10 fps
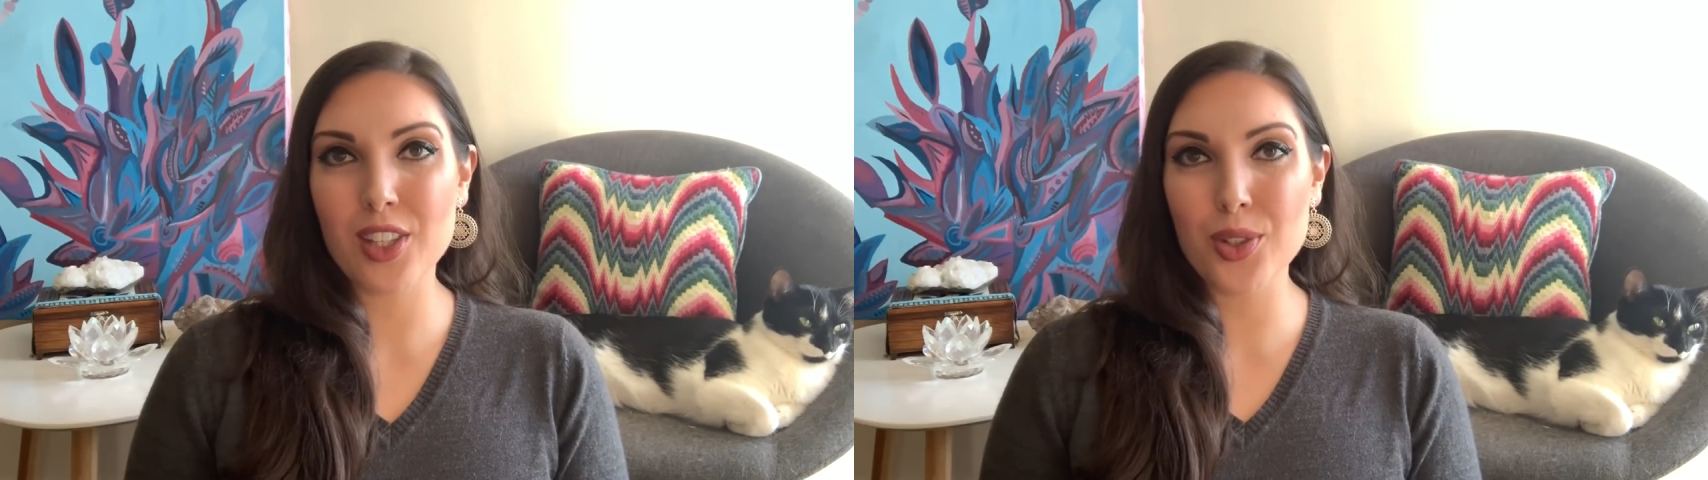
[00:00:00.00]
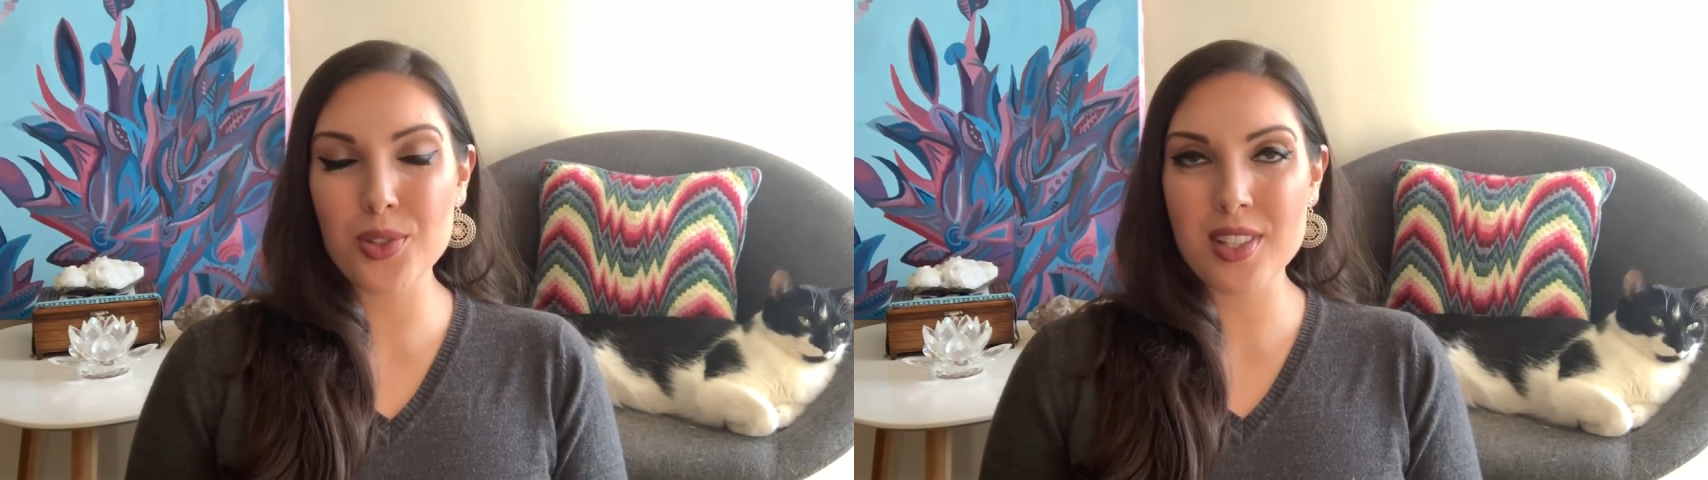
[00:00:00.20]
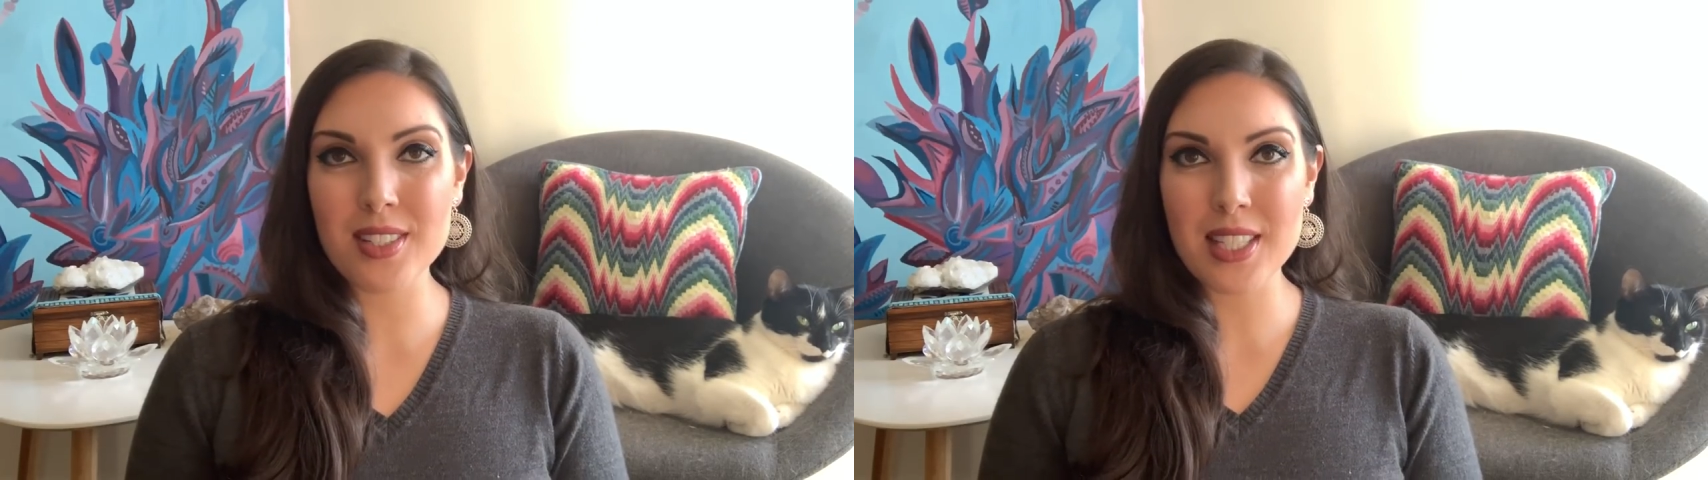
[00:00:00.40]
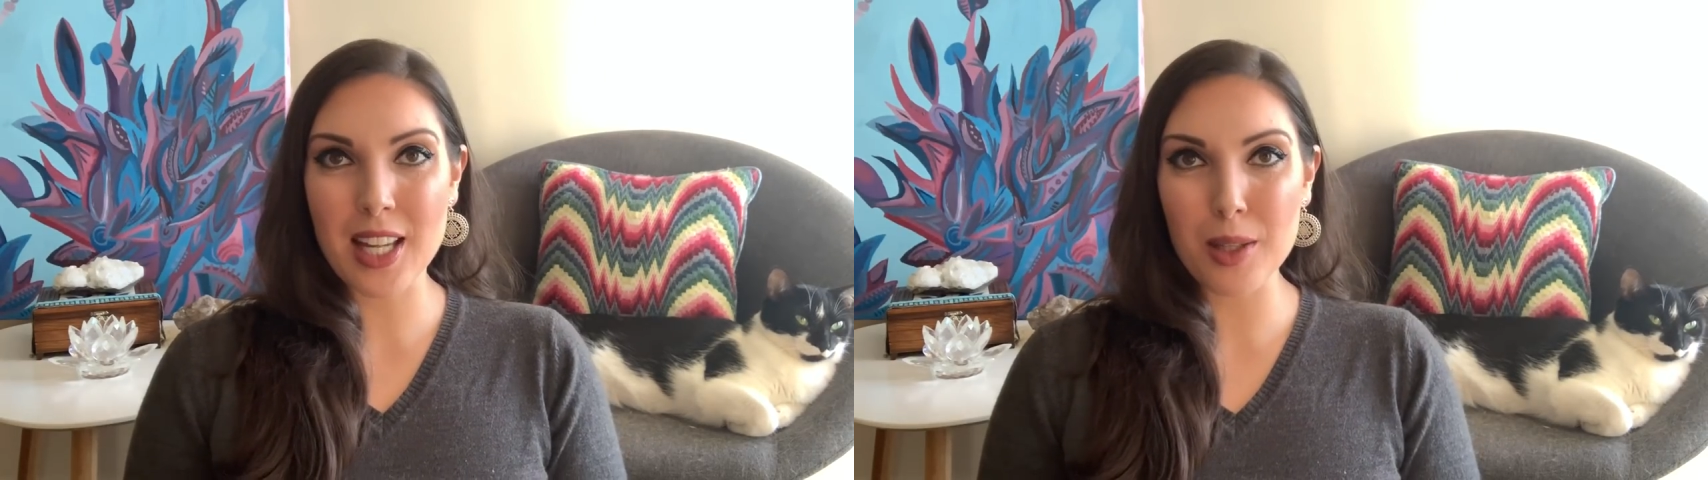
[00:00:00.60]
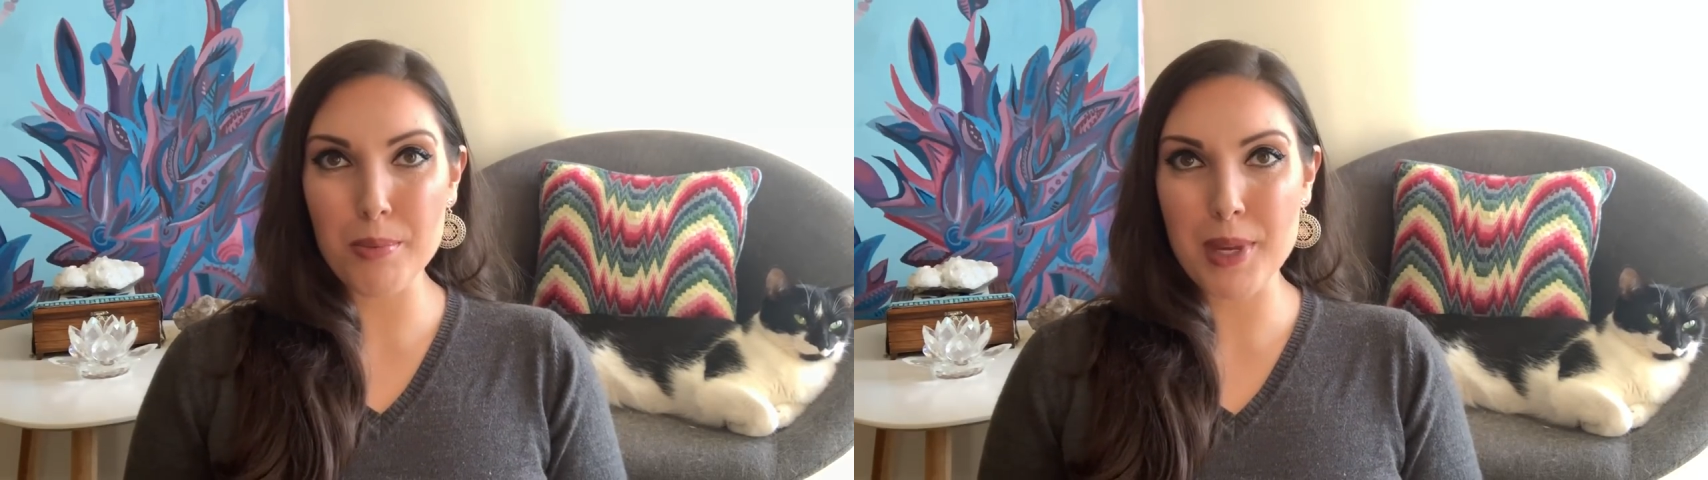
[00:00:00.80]
used to
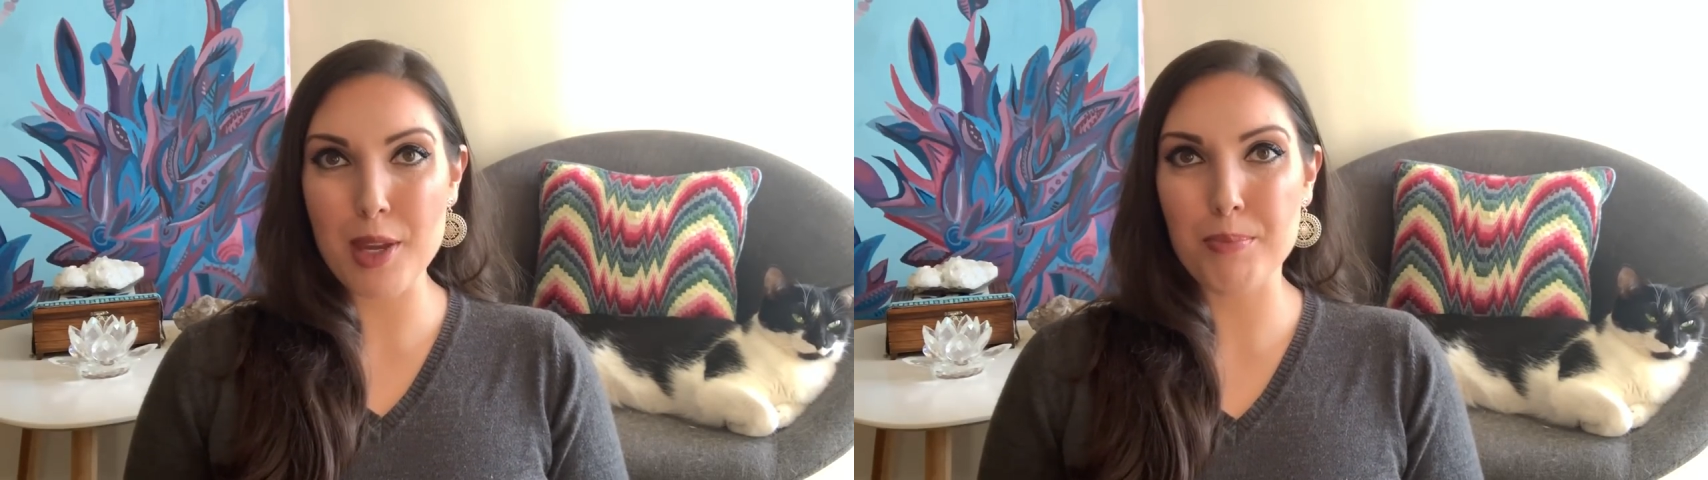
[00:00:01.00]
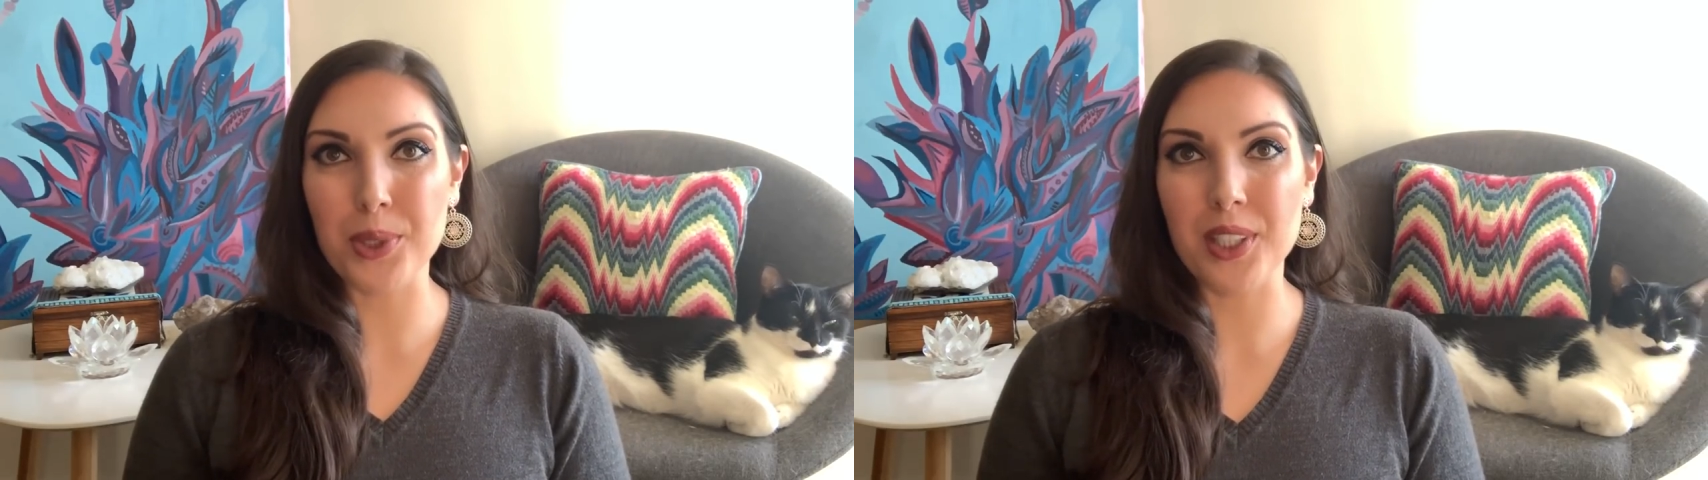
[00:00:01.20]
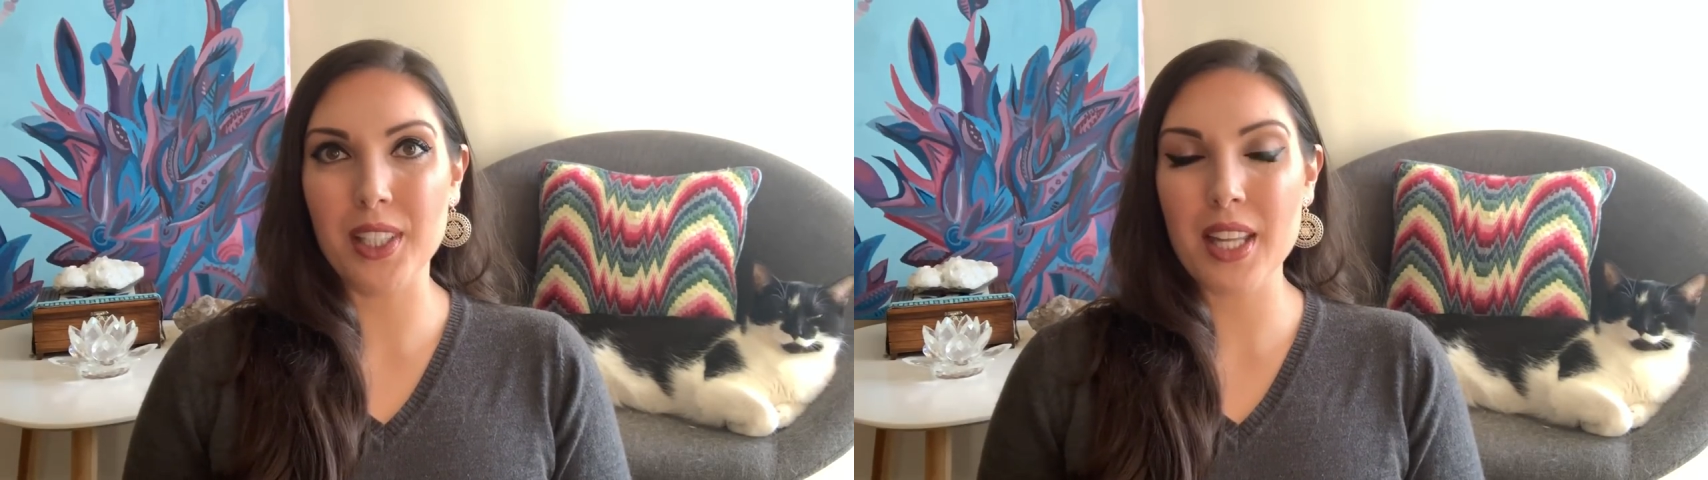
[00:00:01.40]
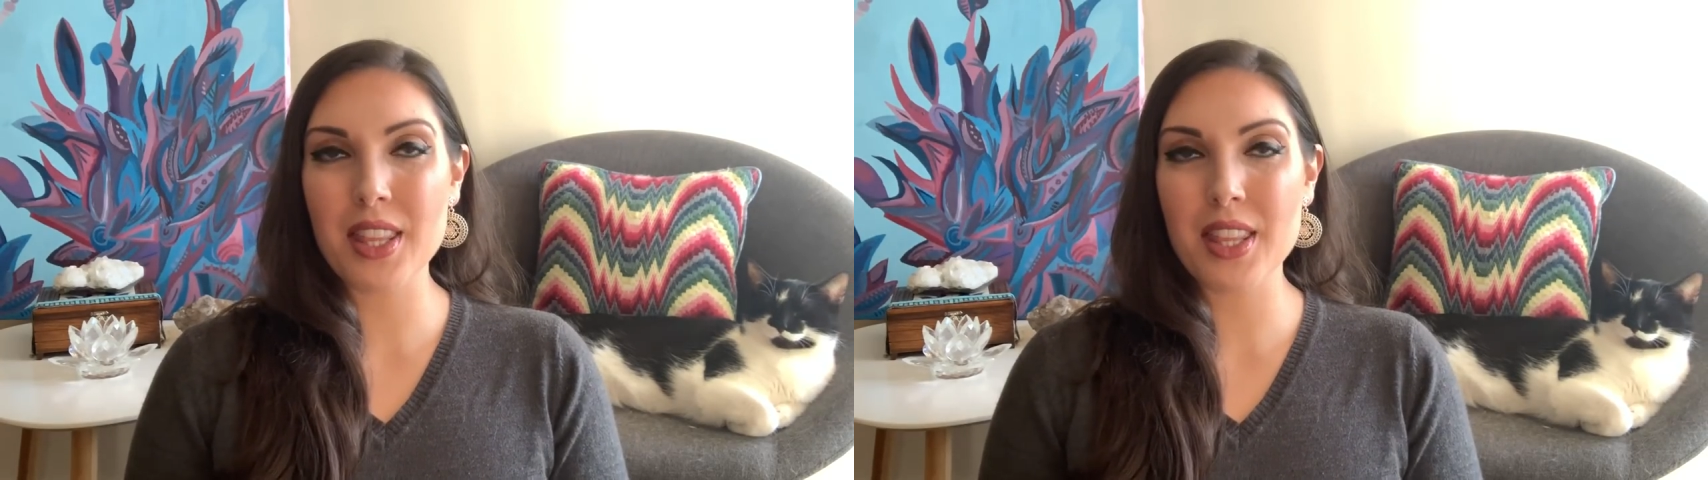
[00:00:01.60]
tell people